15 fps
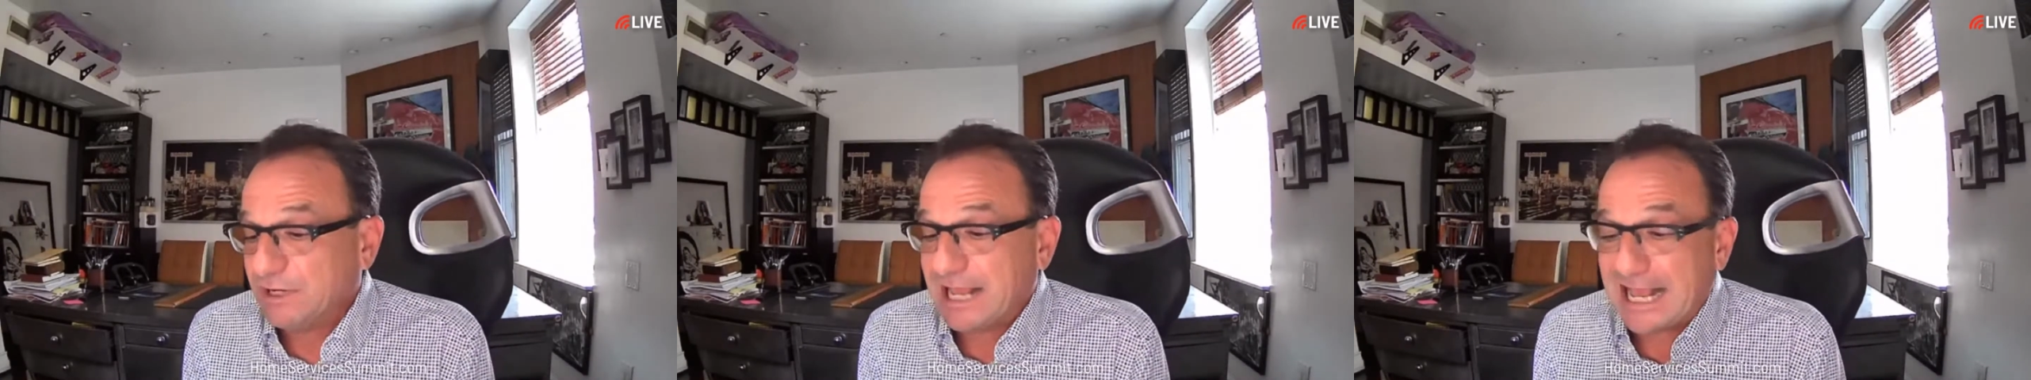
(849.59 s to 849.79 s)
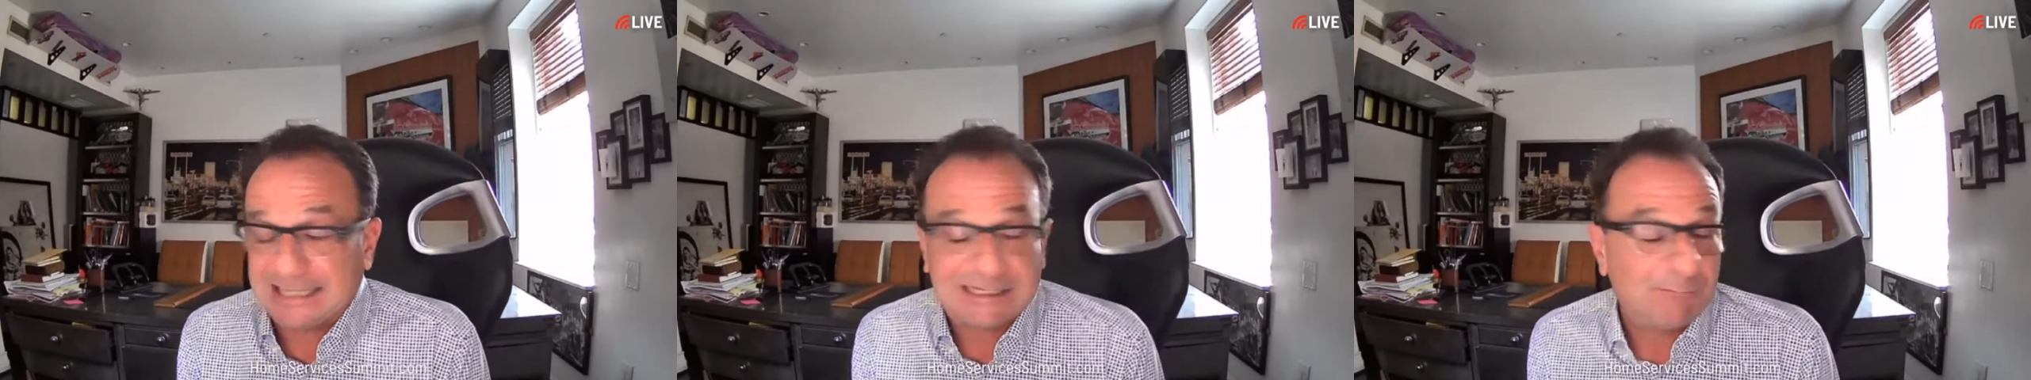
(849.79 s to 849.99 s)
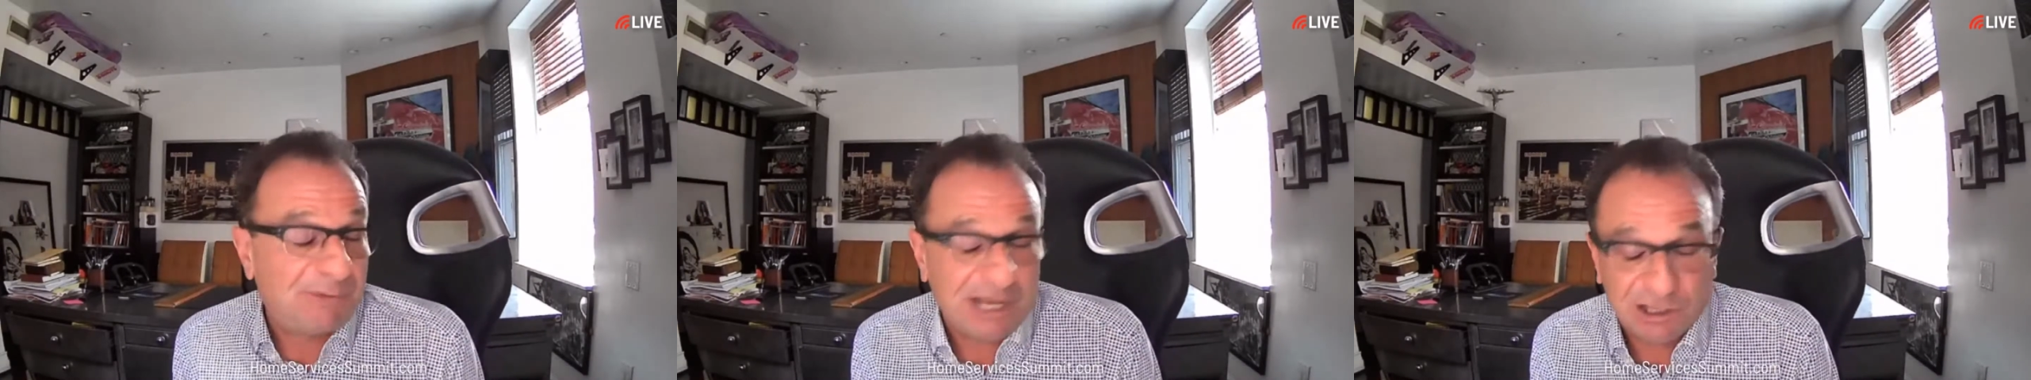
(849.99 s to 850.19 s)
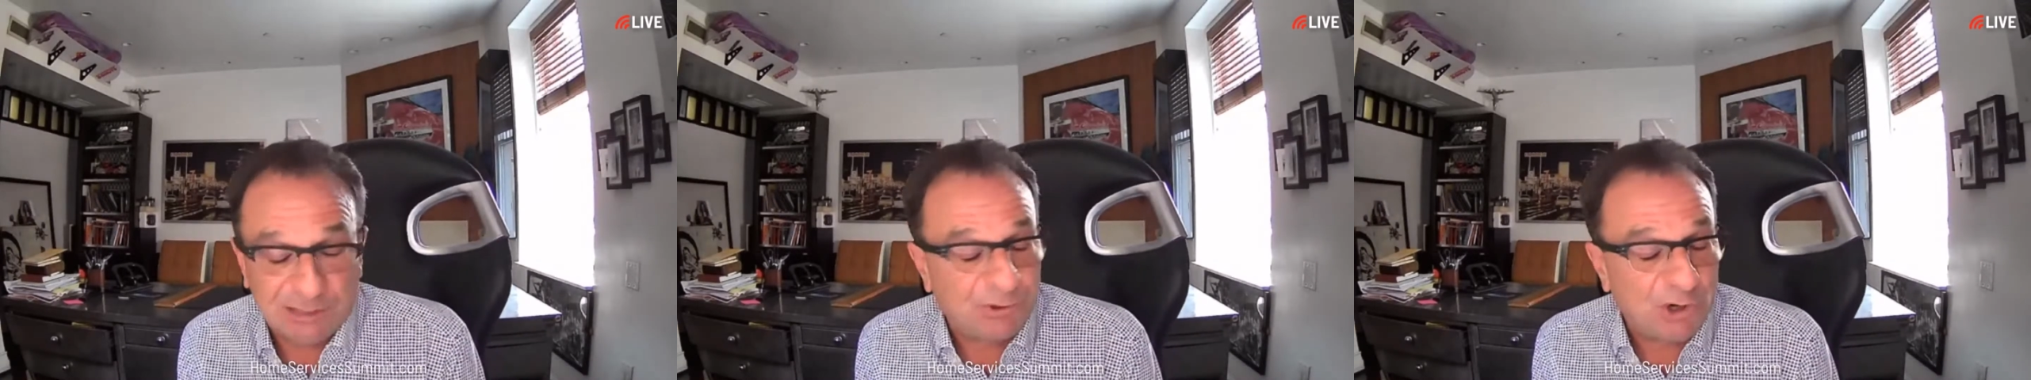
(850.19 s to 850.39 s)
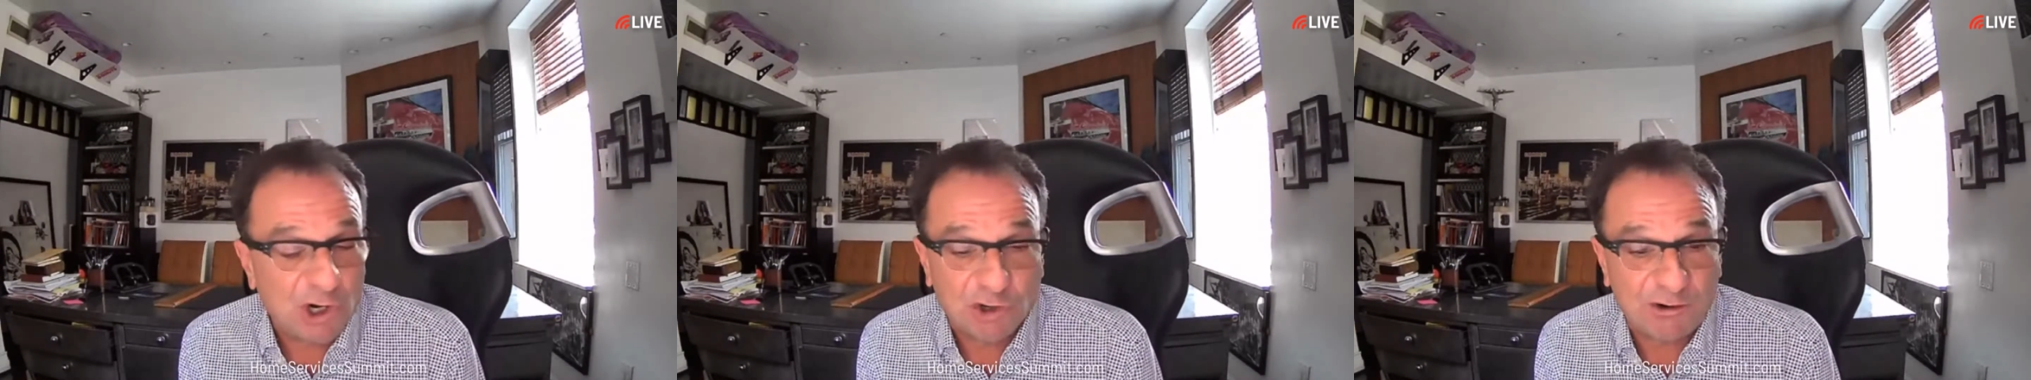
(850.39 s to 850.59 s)
we had
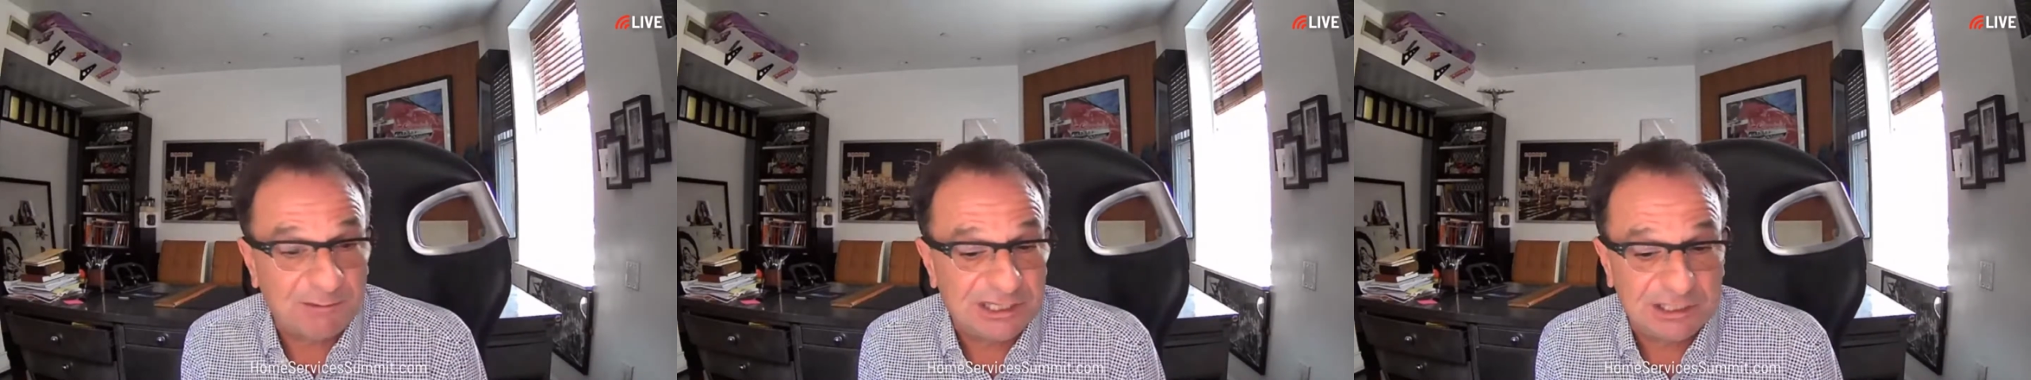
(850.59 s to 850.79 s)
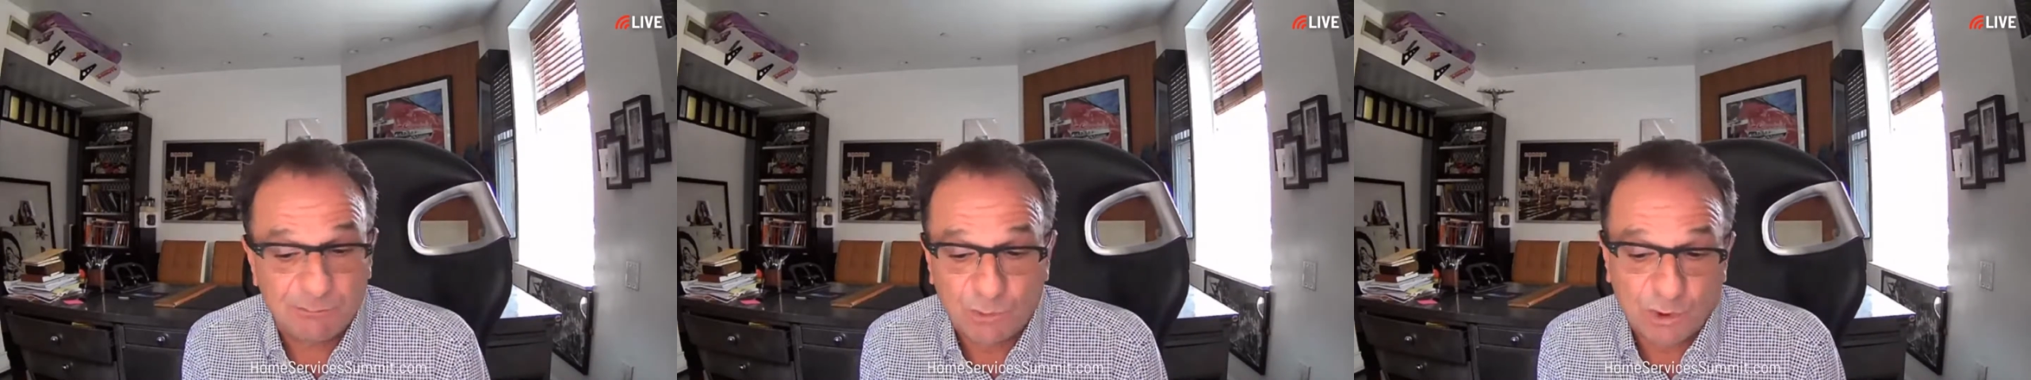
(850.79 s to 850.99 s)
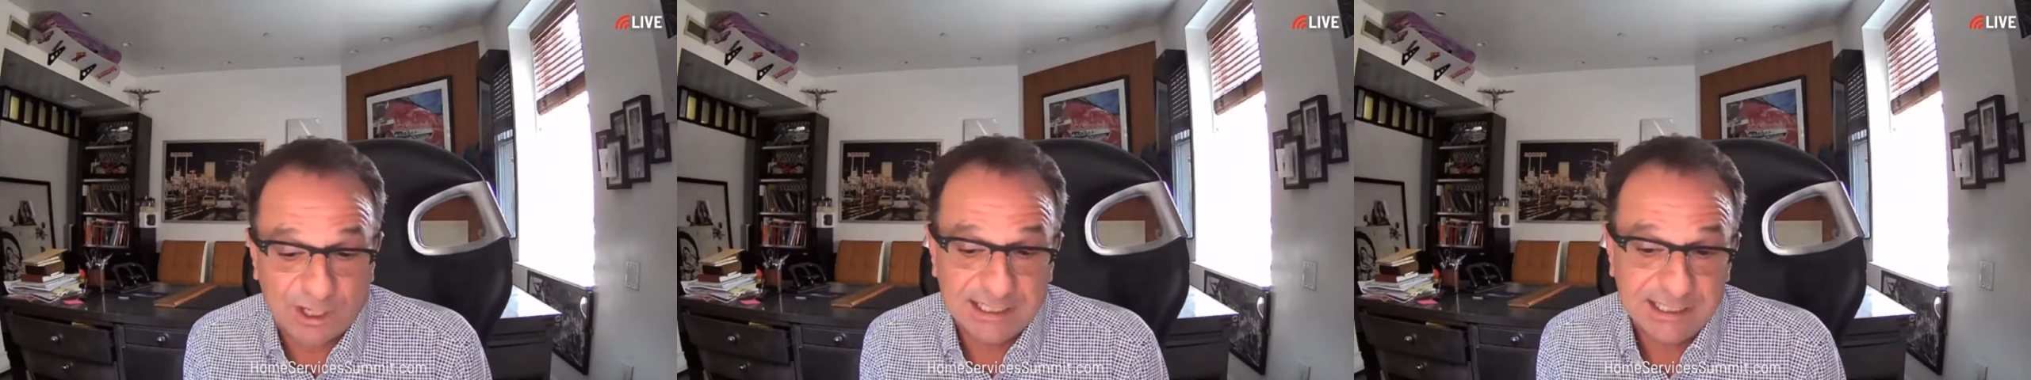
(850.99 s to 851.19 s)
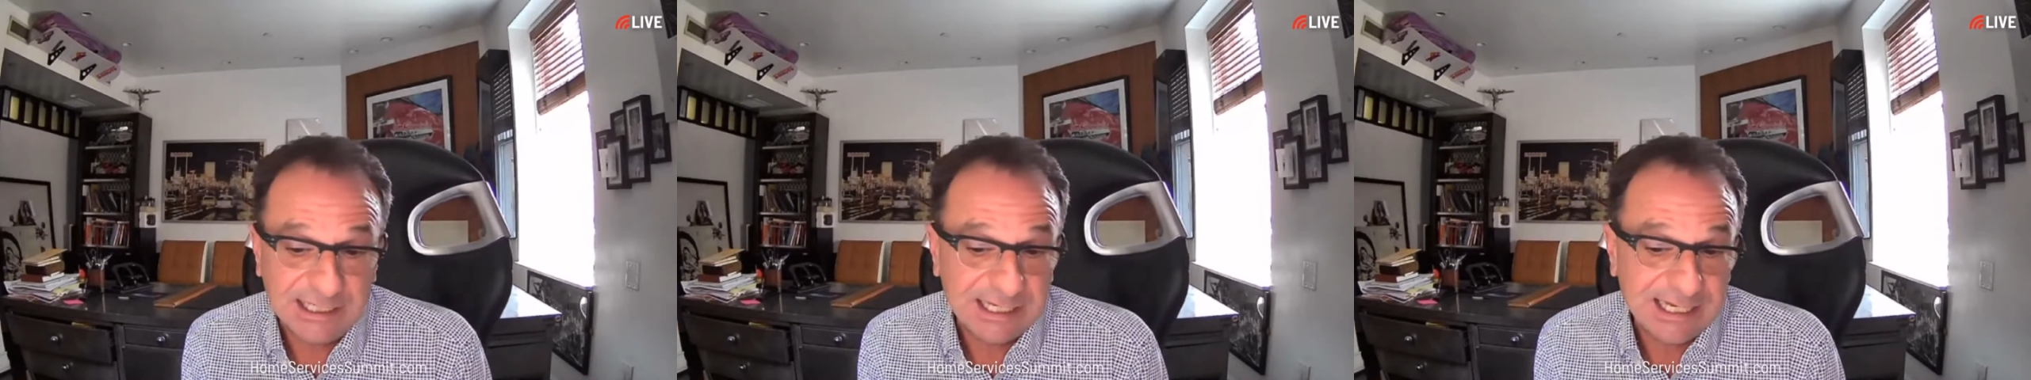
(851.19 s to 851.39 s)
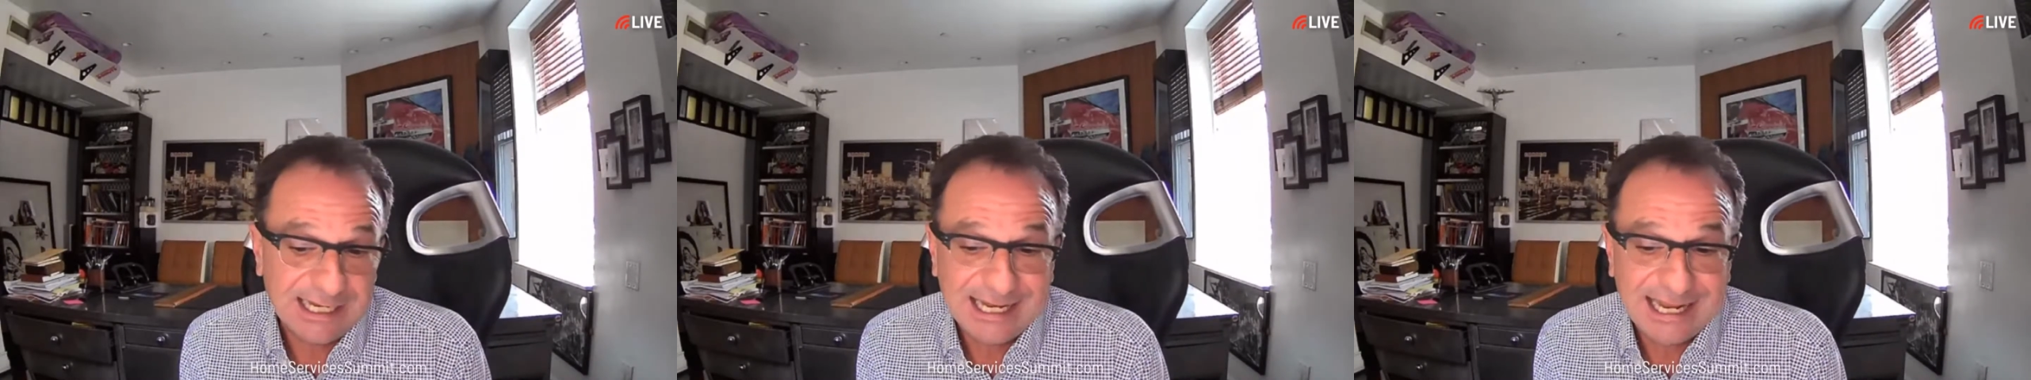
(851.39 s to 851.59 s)
compelling programming in the morning